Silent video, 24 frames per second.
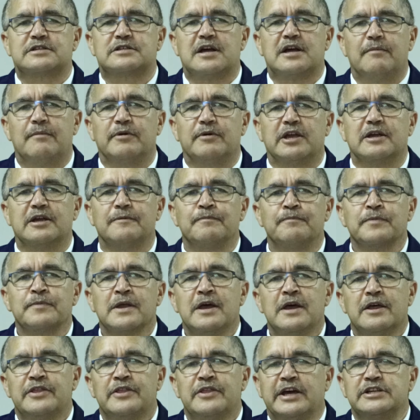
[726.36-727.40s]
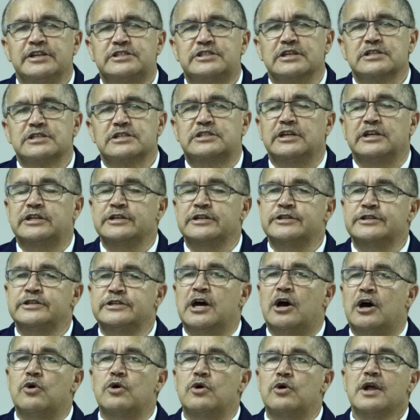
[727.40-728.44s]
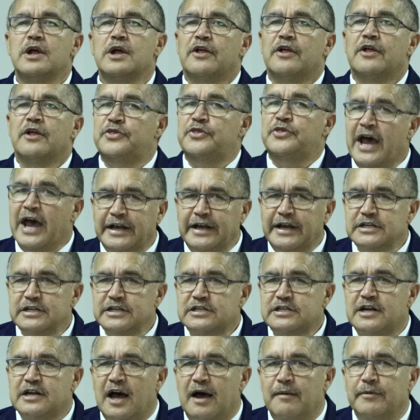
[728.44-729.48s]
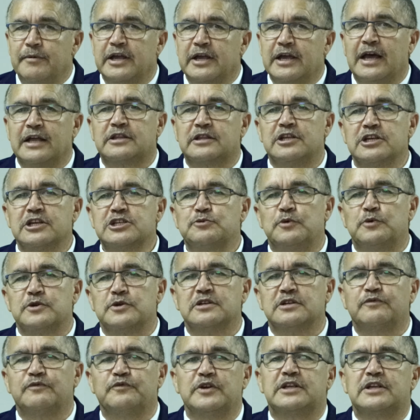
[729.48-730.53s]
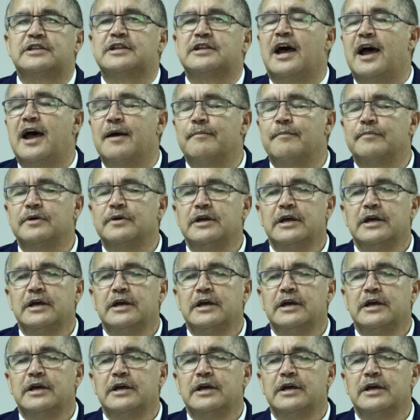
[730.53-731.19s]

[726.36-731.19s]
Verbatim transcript: coming. They just didn't know that is coming at this specific time.